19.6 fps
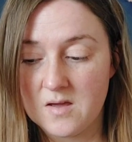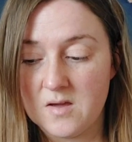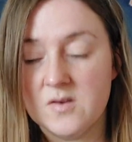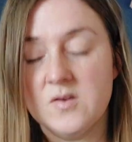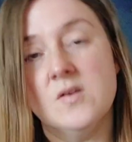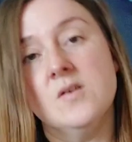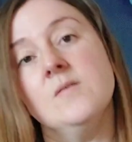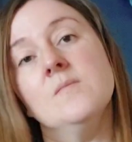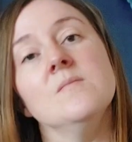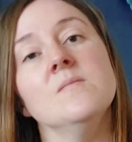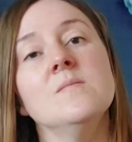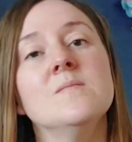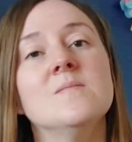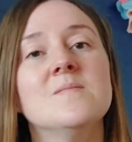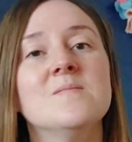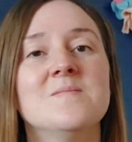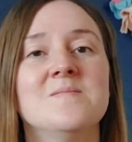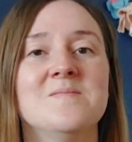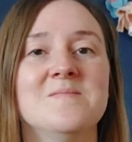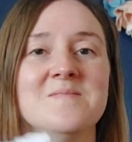Oh no,
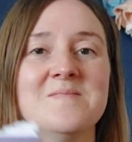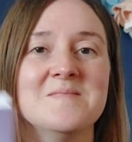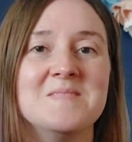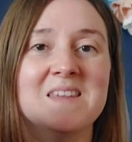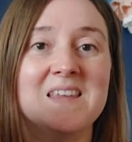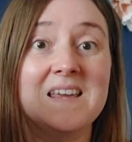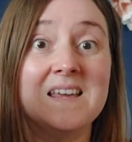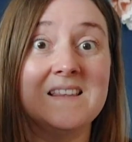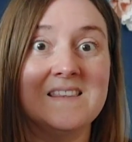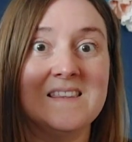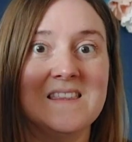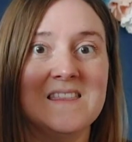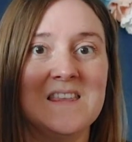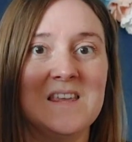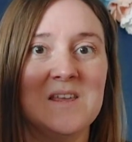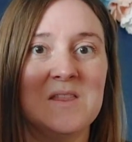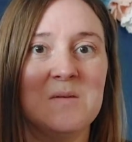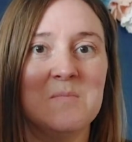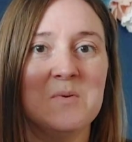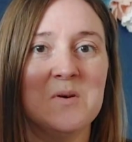it's in
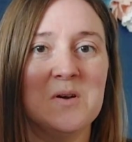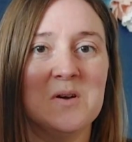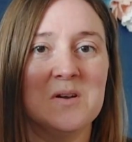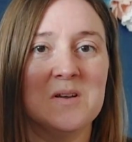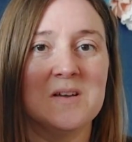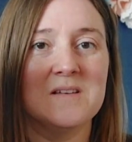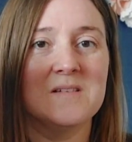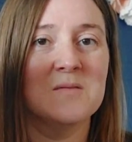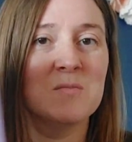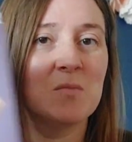the other book.